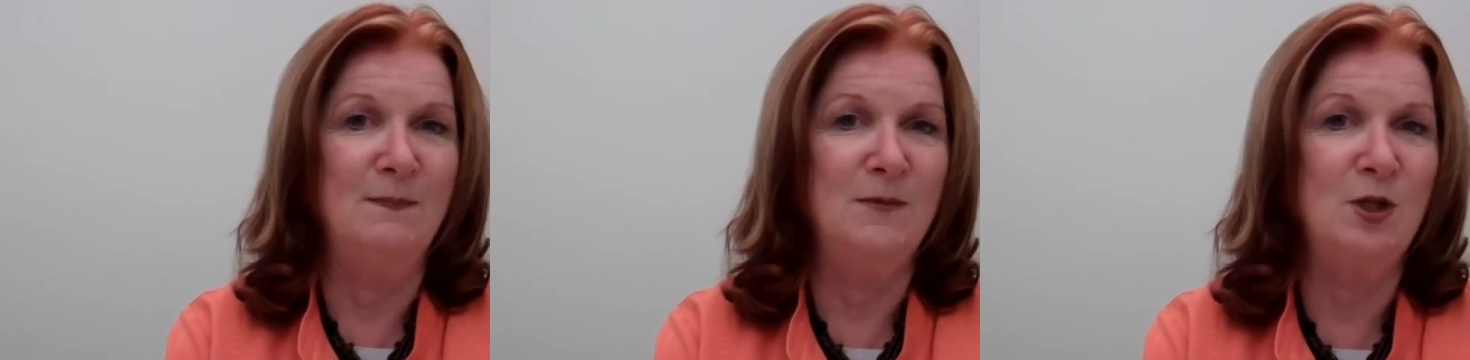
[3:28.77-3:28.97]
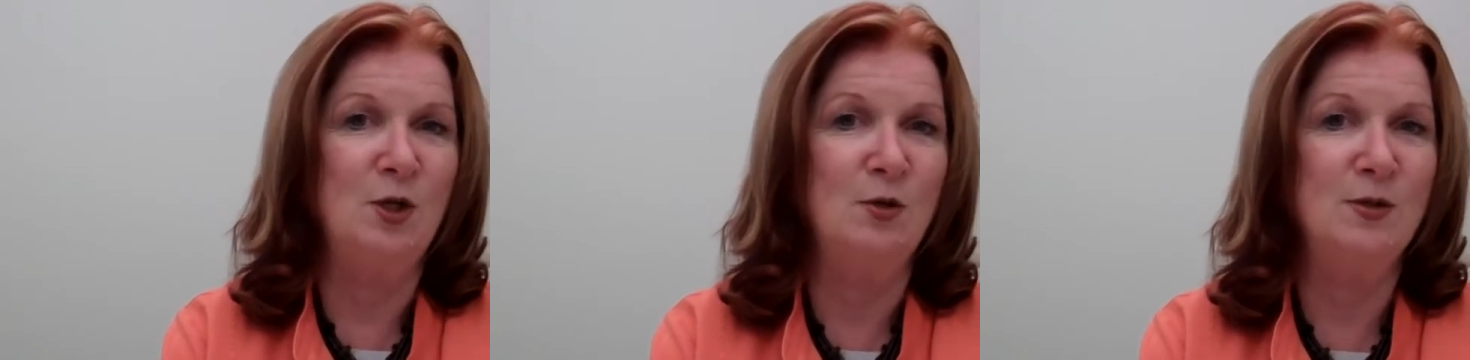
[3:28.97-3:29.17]

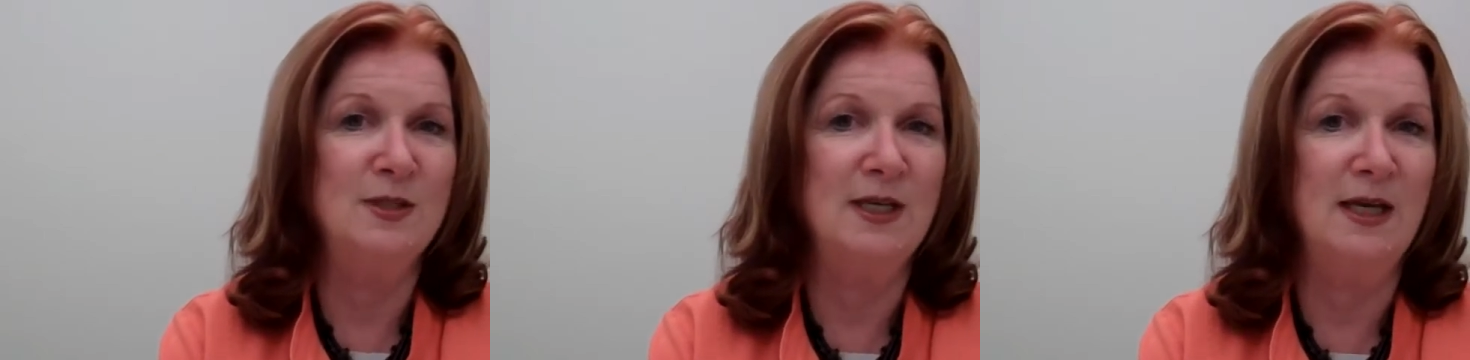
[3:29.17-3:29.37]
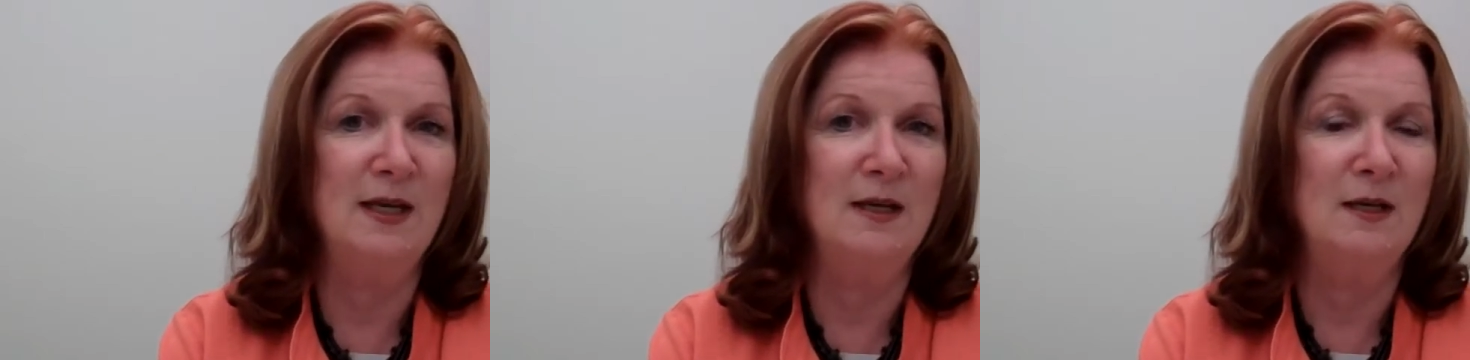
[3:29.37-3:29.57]

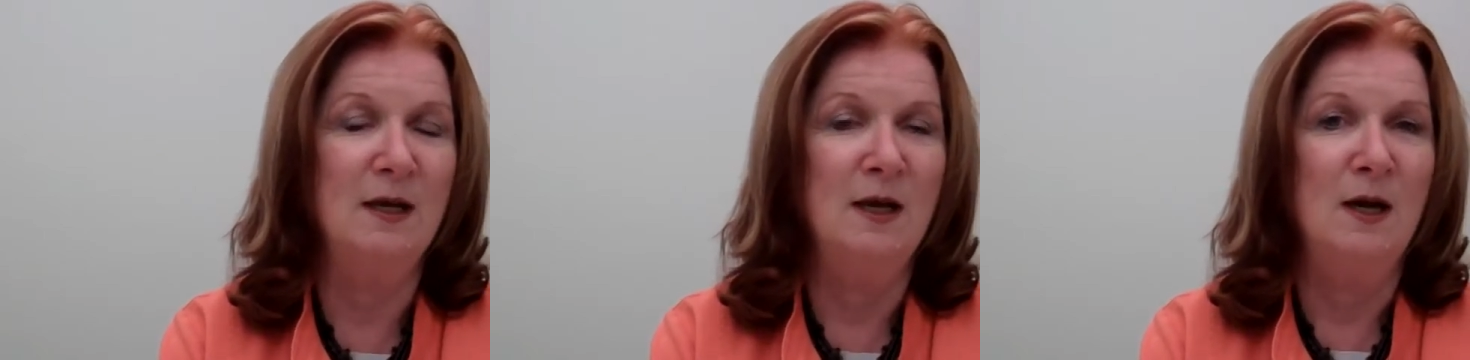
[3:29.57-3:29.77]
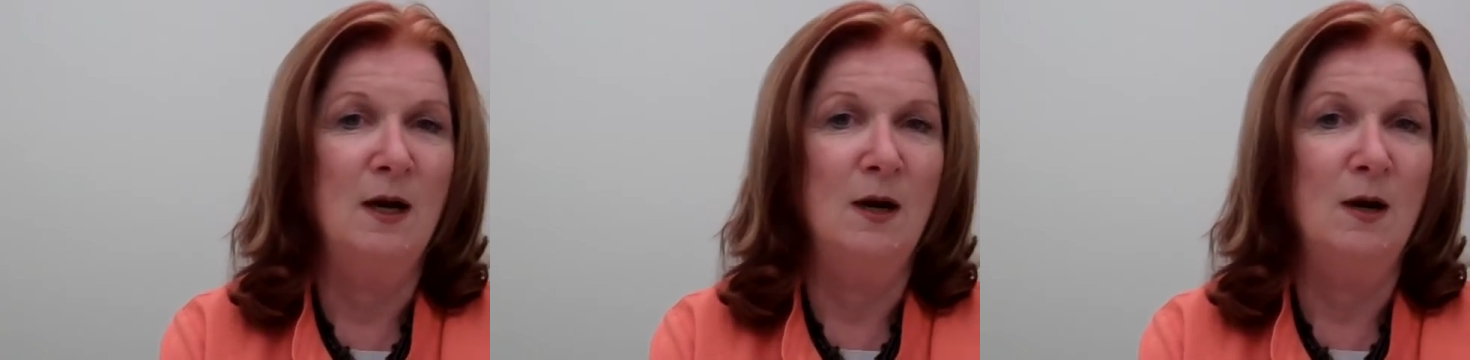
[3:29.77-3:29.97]
using
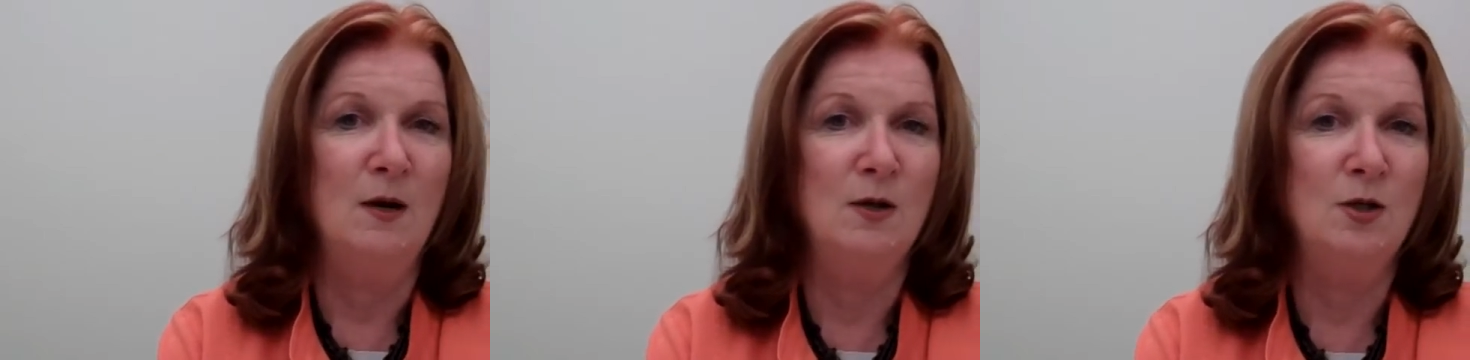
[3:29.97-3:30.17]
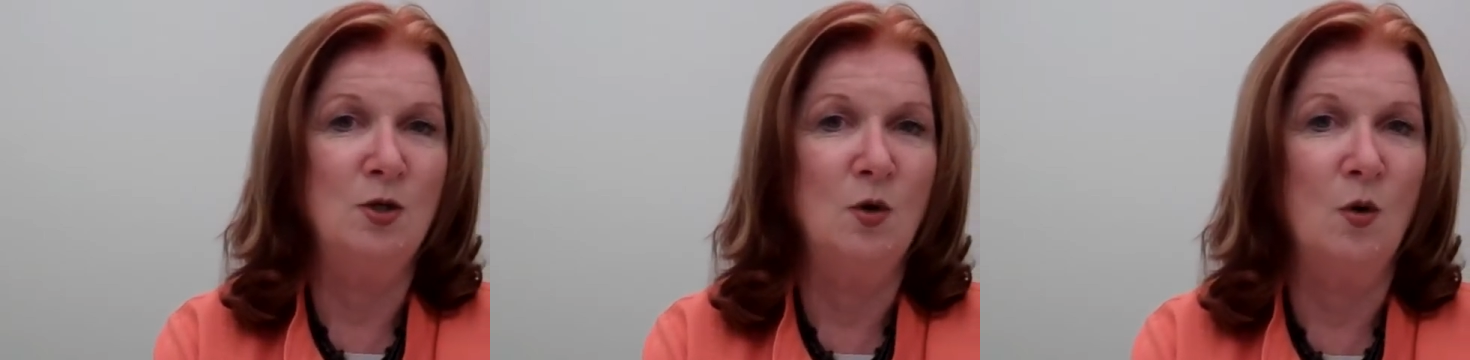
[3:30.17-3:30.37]

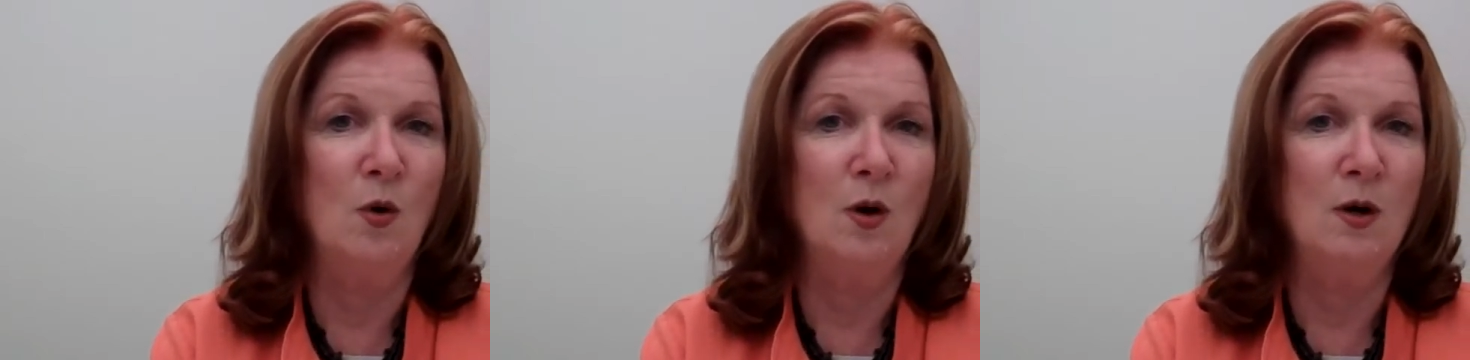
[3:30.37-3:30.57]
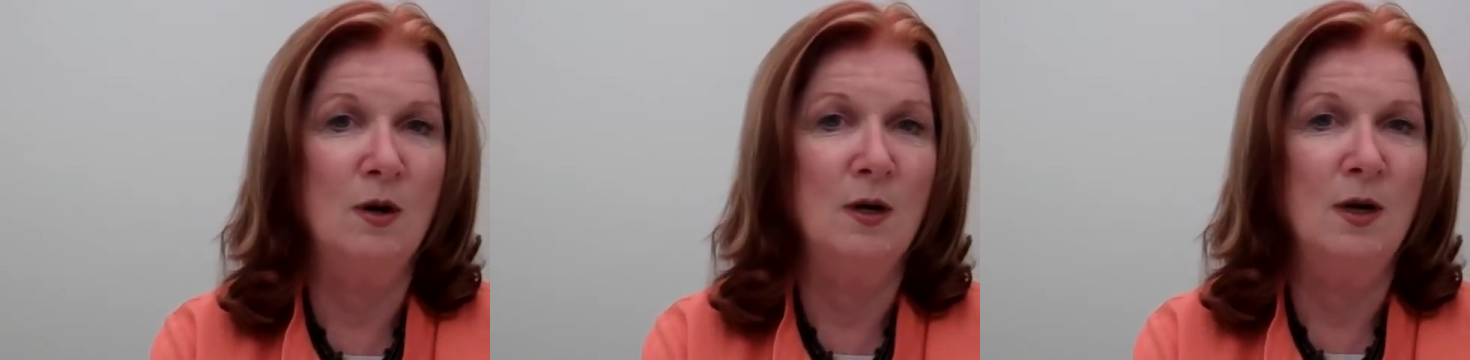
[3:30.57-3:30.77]

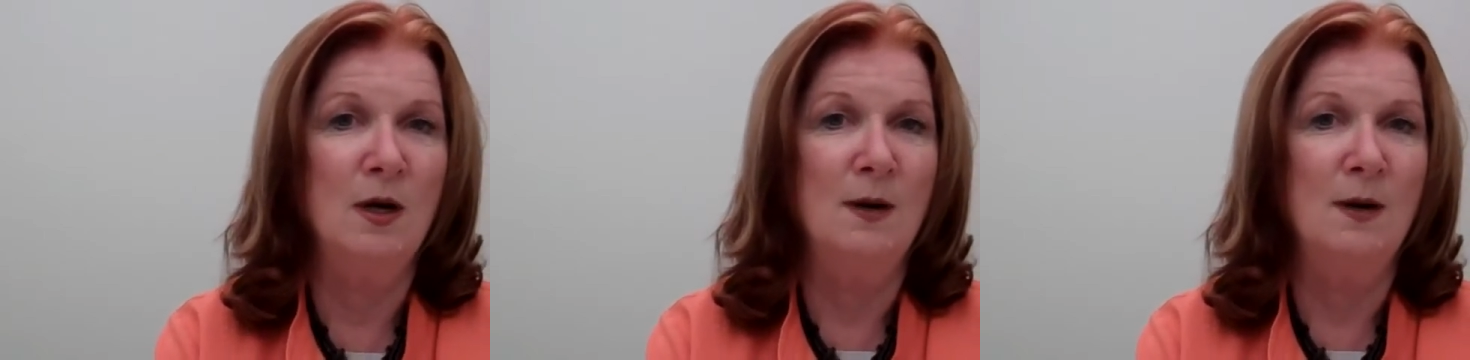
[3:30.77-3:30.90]
your